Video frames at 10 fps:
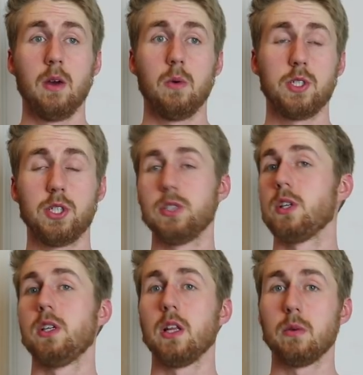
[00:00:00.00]
which
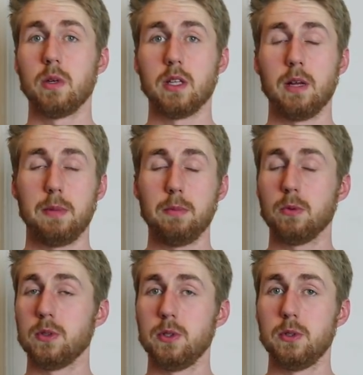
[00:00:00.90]
is another one that
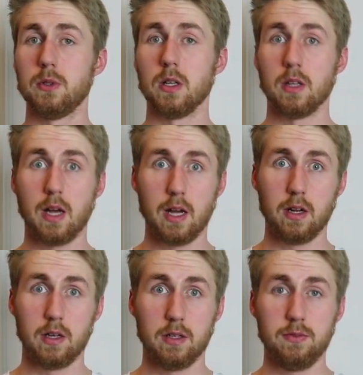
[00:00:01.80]
people do a
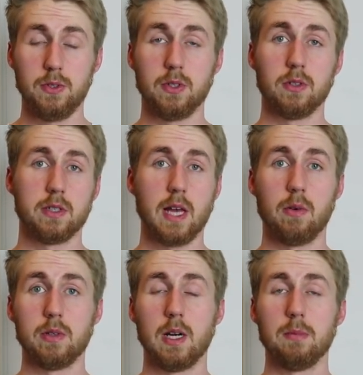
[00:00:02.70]
lot of. You can look
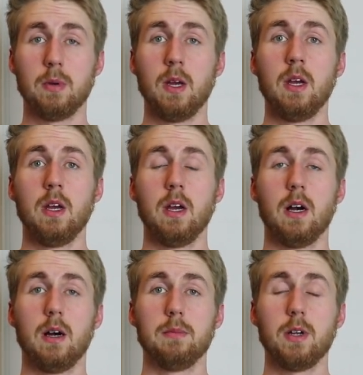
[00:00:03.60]
that one up.
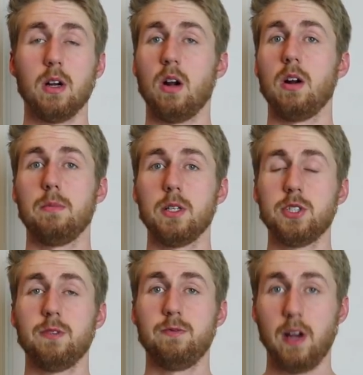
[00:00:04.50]
Um, there are a
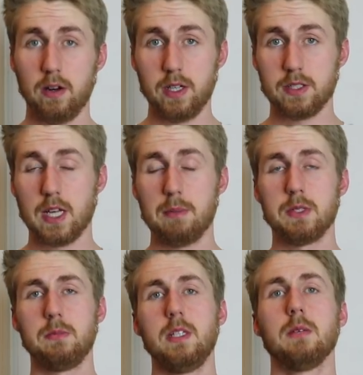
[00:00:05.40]
bunch of various
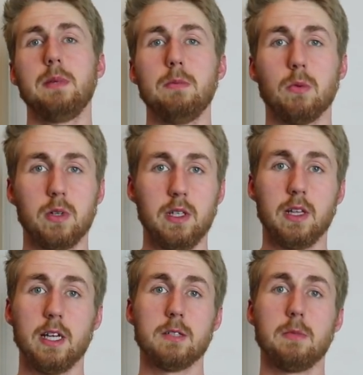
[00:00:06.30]
types of mead that people really
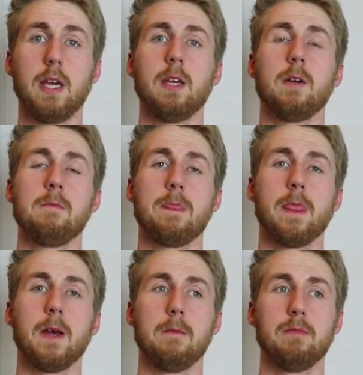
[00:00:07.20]
like to make
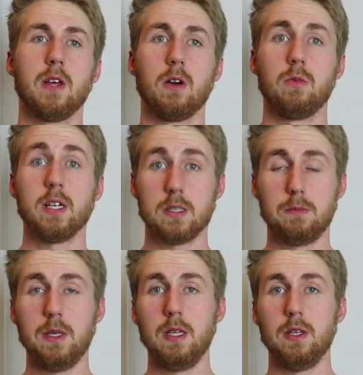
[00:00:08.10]
um, that are
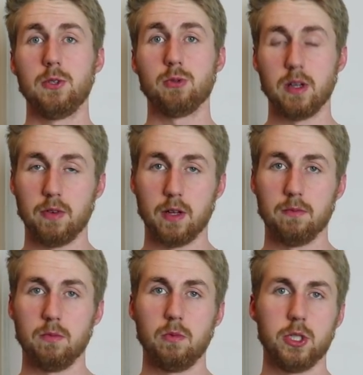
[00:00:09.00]
recipe driven,
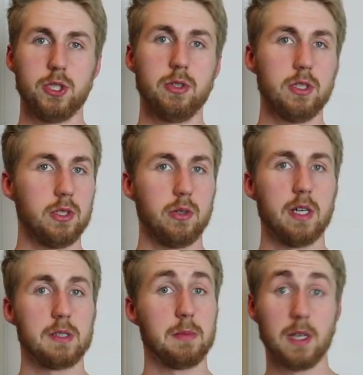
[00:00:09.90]
which you can do
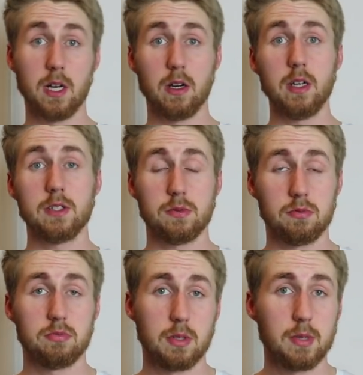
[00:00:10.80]
as a beginner. It's
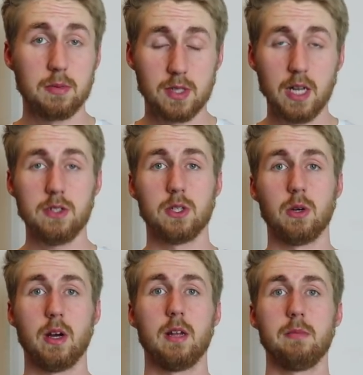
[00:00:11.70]
sometimes nice to
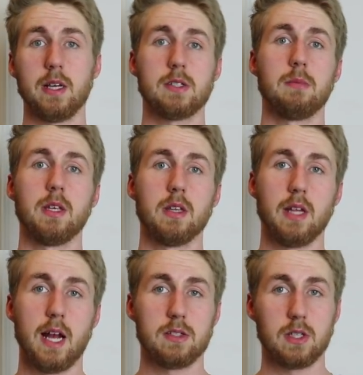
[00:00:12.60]
go ahead and make something
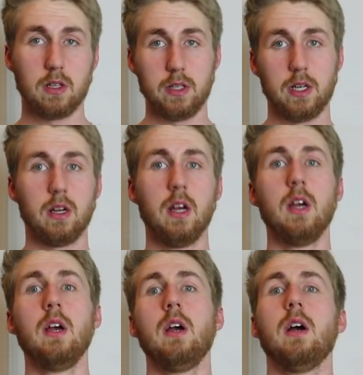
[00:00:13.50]
that has a clear,
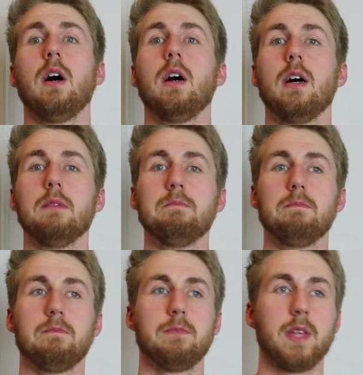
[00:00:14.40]
um,
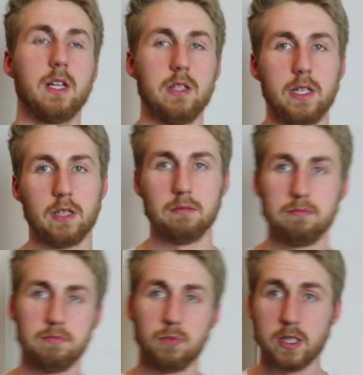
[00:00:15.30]
a clear
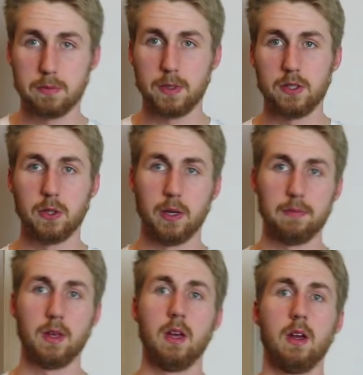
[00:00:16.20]
recipe to
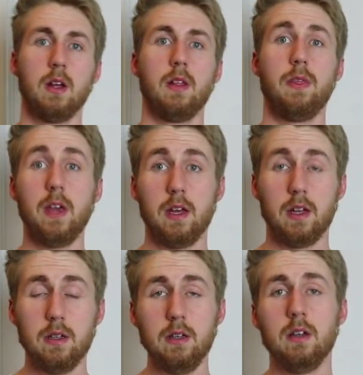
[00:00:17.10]
it.
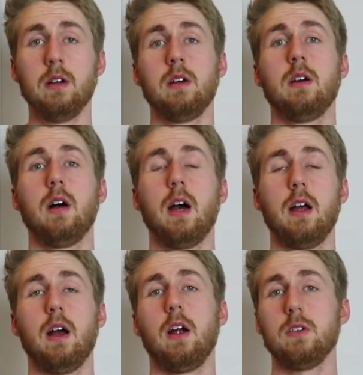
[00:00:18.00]
Then
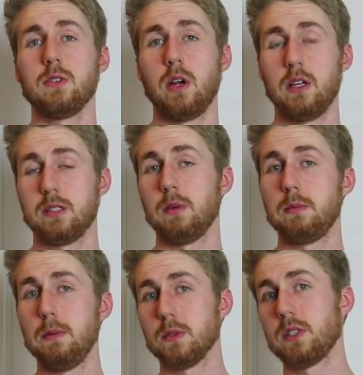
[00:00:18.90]
I, I also heard some
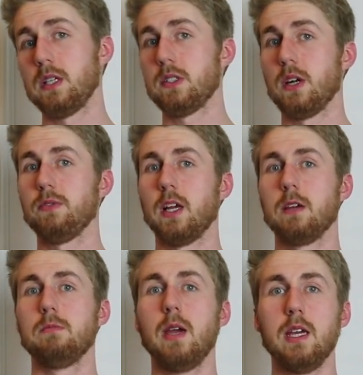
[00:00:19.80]
other people say stuff
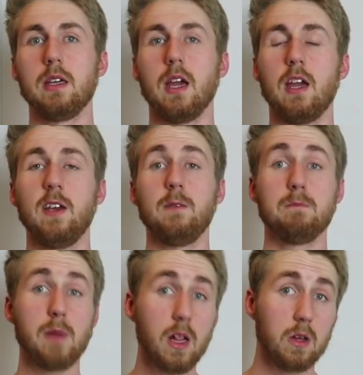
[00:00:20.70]
like make a
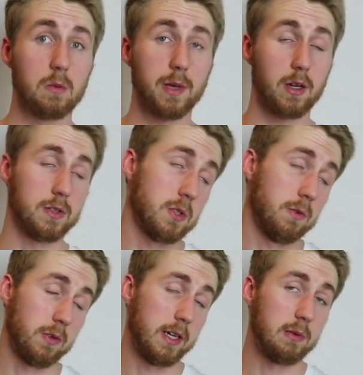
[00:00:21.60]
melomel.
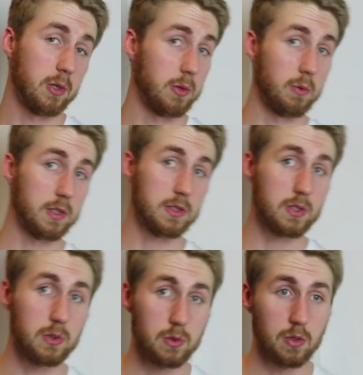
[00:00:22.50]
So for anyone who
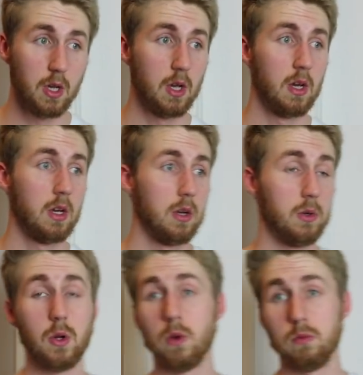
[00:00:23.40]
wants to
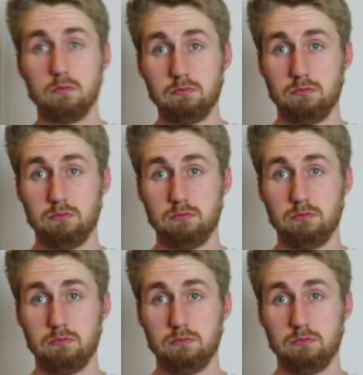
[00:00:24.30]
who nope,